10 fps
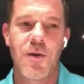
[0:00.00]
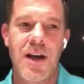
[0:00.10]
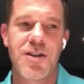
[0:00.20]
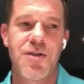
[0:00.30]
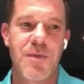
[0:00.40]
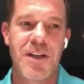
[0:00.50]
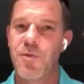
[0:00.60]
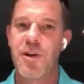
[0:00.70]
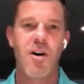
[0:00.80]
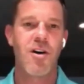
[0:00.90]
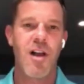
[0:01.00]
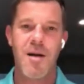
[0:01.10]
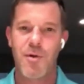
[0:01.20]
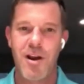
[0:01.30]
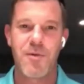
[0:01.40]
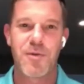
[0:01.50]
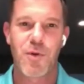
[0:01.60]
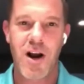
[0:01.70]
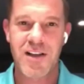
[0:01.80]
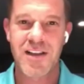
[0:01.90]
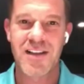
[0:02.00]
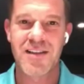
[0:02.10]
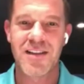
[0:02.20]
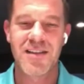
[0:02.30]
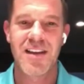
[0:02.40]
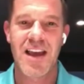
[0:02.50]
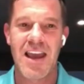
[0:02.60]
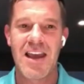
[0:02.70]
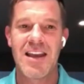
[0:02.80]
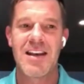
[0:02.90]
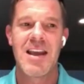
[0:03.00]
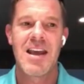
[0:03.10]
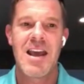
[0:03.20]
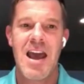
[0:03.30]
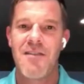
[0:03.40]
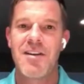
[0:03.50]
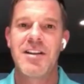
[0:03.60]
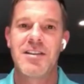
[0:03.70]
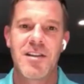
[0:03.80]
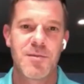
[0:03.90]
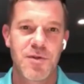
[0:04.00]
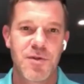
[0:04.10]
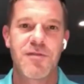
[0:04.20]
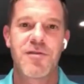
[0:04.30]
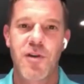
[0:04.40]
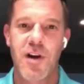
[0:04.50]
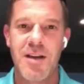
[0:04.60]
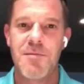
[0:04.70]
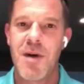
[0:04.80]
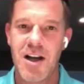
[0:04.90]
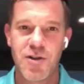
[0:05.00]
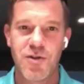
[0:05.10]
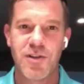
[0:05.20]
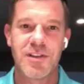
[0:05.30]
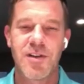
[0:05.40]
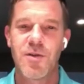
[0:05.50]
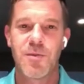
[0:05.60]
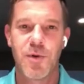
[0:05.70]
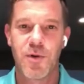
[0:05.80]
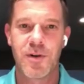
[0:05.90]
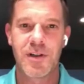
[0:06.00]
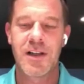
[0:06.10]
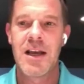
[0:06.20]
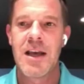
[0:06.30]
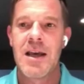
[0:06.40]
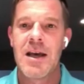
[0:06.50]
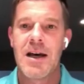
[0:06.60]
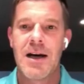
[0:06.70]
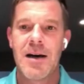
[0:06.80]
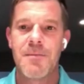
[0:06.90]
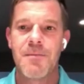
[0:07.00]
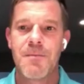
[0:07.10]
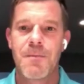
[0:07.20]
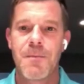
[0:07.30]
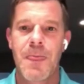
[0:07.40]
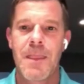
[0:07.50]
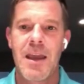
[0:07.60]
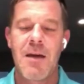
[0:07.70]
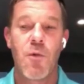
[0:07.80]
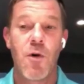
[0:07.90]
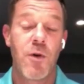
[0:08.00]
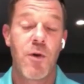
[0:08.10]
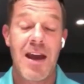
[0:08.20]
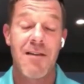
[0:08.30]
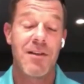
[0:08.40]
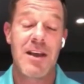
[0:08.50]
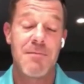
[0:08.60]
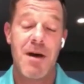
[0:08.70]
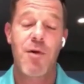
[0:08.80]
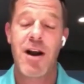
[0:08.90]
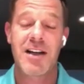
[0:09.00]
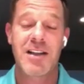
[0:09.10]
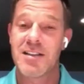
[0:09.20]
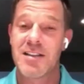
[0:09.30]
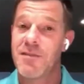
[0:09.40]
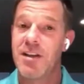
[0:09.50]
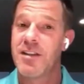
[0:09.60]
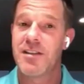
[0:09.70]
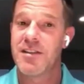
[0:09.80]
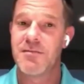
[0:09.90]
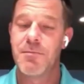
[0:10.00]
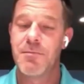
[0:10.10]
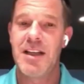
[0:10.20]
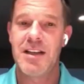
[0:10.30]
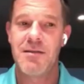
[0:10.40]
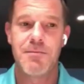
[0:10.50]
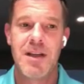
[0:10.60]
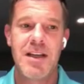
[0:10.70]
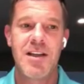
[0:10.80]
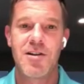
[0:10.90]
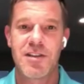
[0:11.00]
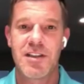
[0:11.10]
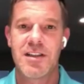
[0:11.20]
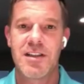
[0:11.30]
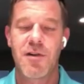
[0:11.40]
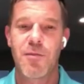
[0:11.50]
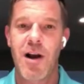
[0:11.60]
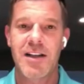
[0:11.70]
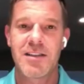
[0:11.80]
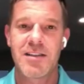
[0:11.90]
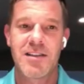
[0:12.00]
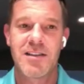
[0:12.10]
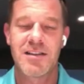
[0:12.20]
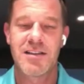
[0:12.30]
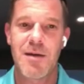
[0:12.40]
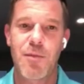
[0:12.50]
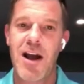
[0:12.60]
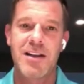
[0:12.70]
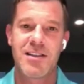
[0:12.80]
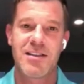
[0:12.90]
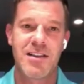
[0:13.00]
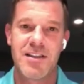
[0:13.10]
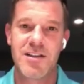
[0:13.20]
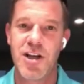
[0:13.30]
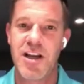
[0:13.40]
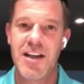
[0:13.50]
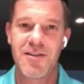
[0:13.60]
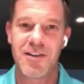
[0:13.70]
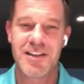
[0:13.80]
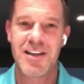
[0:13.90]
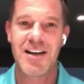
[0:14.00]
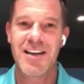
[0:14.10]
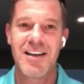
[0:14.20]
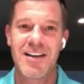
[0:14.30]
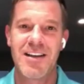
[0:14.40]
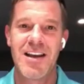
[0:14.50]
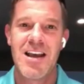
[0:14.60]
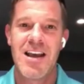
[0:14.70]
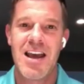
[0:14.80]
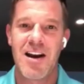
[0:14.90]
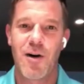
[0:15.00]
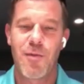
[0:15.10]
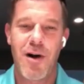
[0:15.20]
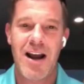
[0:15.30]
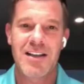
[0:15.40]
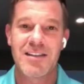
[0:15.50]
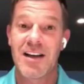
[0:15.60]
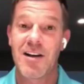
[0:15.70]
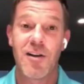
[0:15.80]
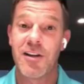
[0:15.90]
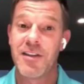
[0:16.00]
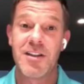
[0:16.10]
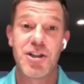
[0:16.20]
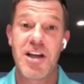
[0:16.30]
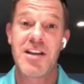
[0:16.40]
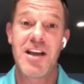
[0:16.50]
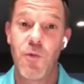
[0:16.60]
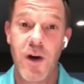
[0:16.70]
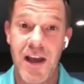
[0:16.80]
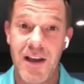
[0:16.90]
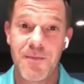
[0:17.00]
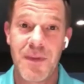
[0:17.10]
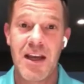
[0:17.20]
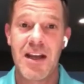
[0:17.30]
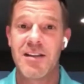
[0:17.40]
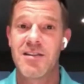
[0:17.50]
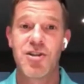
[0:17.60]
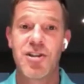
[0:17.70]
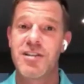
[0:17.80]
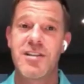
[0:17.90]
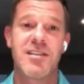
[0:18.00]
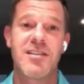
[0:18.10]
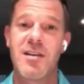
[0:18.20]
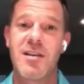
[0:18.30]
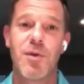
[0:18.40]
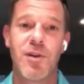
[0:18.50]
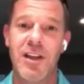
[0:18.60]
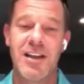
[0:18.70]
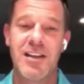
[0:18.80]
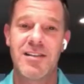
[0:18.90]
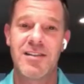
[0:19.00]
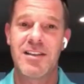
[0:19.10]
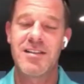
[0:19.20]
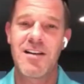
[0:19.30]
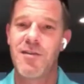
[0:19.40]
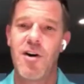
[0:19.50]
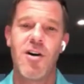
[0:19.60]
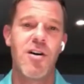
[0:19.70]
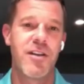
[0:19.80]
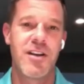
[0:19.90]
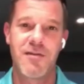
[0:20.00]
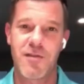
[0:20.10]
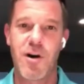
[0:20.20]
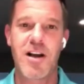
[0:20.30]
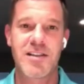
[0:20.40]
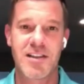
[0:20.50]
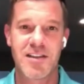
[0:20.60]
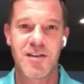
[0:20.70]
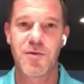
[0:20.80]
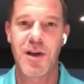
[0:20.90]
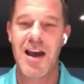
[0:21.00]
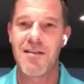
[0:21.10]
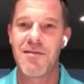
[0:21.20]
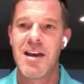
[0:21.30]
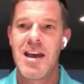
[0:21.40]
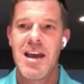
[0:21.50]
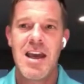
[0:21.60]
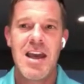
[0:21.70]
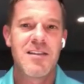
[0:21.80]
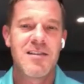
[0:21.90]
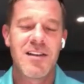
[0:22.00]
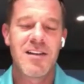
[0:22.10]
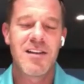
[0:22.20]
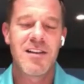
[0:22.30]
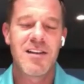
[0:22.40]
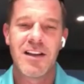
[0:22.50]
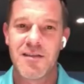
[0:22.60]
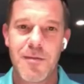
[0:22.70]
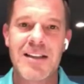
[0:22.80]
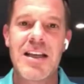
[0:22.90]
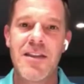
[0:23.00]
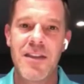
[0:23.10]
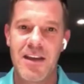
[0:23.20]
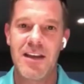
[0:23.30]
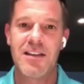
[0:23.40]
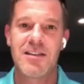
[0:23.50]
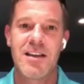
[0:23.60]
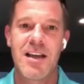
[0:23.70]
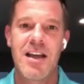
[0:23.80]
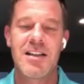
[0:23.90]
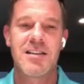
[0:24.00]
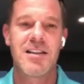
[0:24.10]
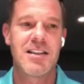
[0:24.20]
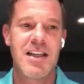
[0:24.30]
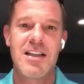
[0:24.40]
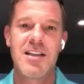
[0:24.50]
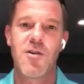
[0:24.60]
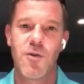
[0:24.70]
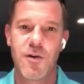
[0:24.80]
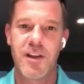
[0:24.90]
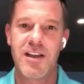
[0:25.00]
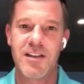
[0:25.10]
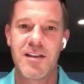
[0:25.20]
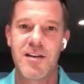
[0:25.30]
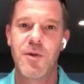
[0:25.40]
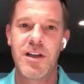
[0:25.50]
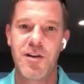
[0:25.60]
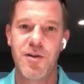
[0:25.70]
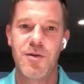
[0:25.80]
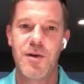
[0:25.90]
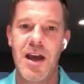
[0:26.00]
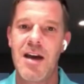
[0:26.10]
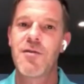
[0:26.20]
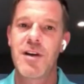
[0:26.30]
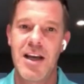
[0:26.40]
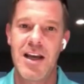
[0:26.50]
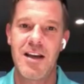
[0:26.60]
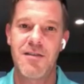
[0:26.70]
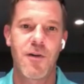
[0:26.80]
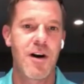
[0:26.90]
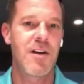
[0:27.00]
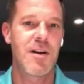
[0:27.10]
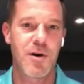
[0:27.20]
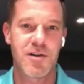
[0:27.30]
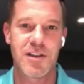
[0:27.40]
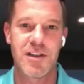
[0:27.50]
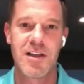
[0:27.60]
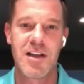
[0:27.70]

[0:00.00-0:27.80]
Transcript: as you mentioned, we all operate with processes, and having some sort of training module is so important. And what we have at my practice, and I've done this at many years at different practices, is I practice in J-Town, Kentucky, and at our practice, I call it the J-Town way. And it's just a simple list. Instead of all the different processes we have, it's a list of about 10 things. And it's the 10 core things that we do every day for every person